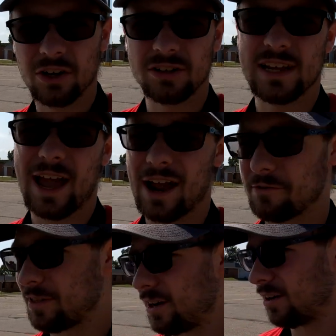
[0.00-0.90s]
Good to
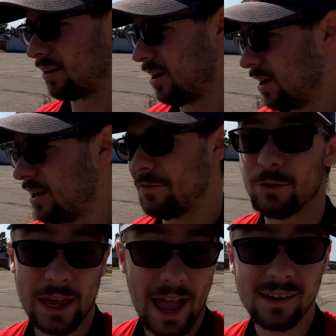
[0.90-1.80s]
have there.
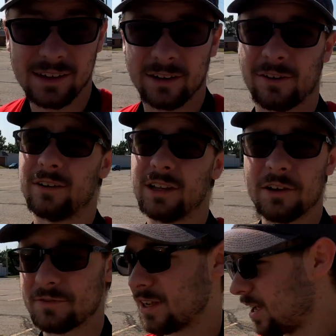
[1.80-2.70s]
If you can get it on a
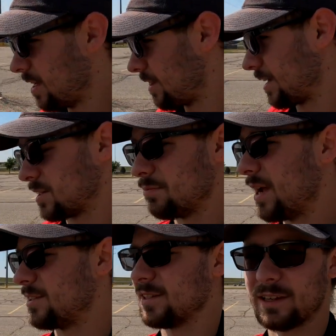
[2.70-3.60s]
lift, that's
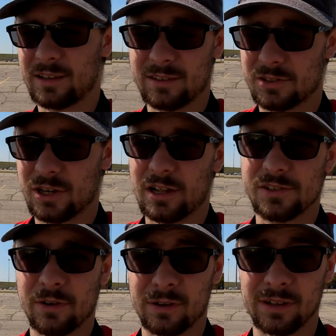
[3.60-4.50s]
amazing.
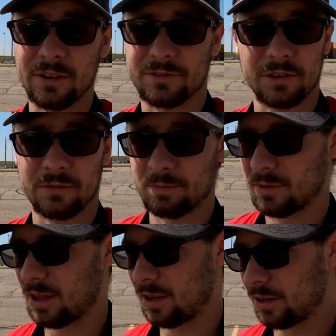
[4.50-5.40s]
Shots on a lift are
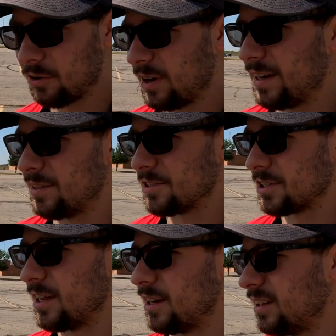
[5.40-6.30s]
a great
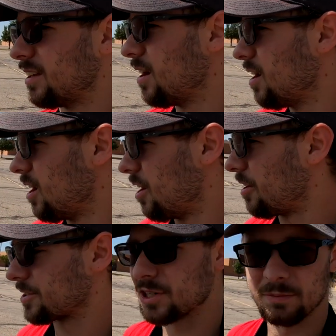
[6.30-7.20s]
addition to any
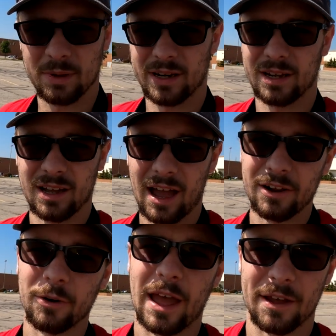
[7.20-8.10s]
auction, but
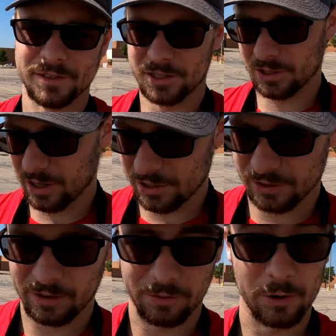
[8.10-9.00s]
I don't have such a
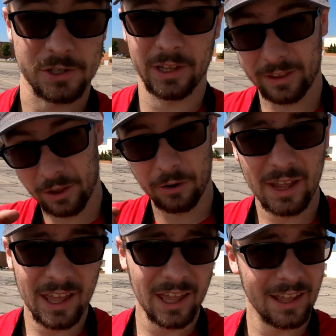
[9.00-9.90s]
luxury, unfortunately. Though,
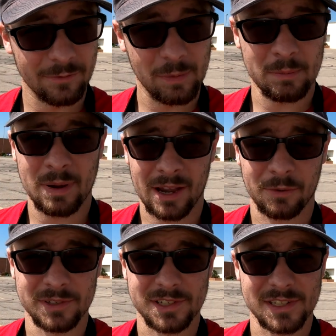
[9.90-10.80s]
if
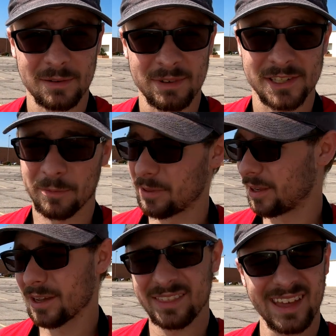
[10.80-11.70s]
BenPack wants to send me
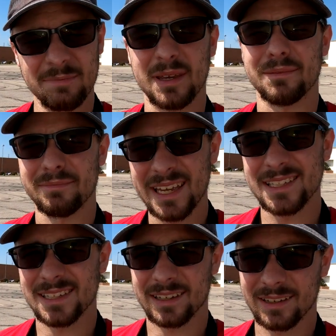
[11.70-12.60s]
something, that'd be
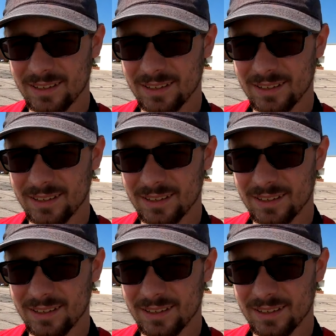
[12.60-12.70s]
amazing.